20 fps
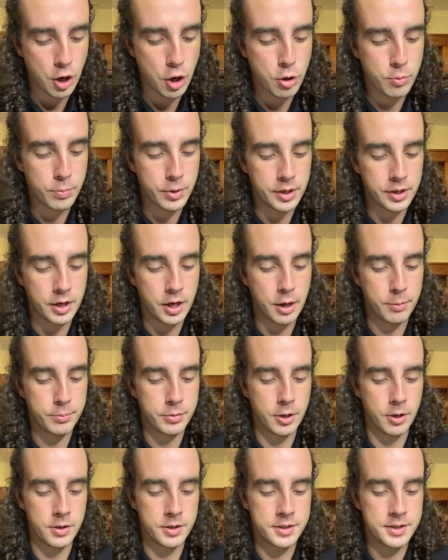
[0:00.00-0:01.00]
open up
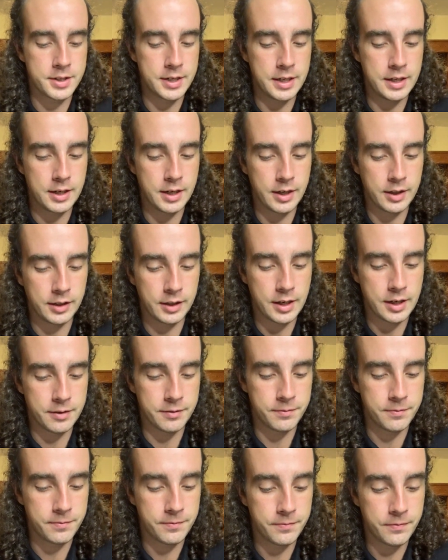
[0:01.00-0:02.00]
your seeing
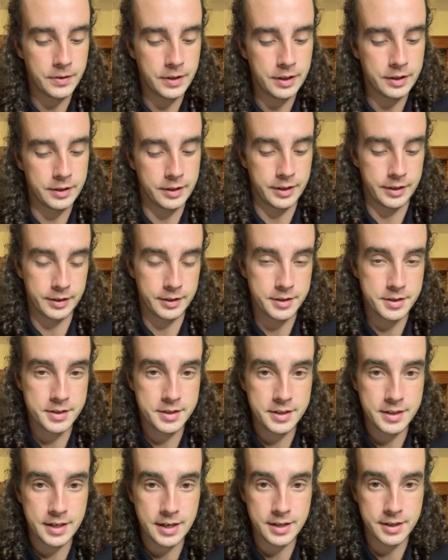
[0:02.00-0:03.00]
and feeling
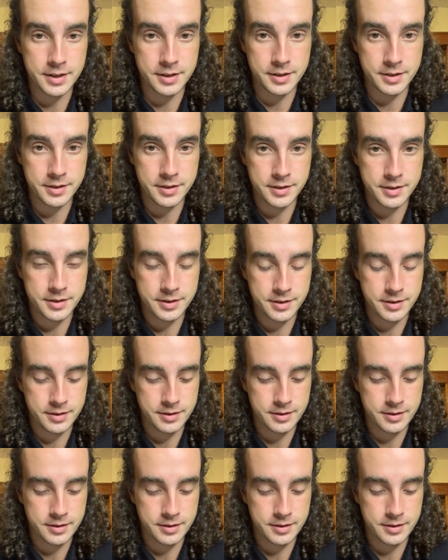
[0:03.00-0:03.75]
skills.